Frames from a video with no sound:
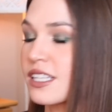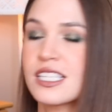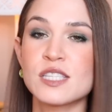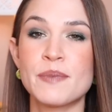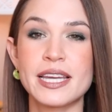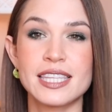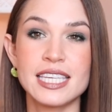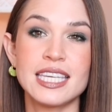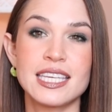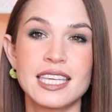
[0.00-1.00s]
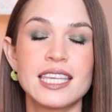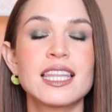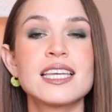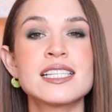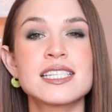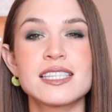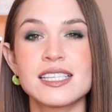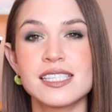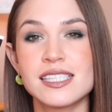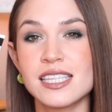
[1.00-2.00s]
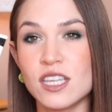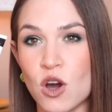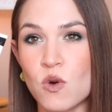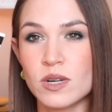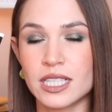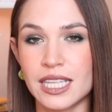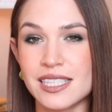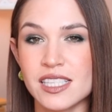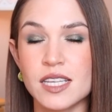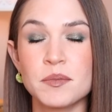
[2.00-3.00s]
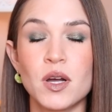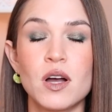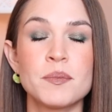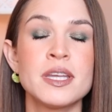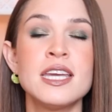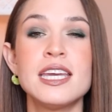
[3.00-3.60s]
This is by the Inkey List. This is the Oat Cleansing Balm.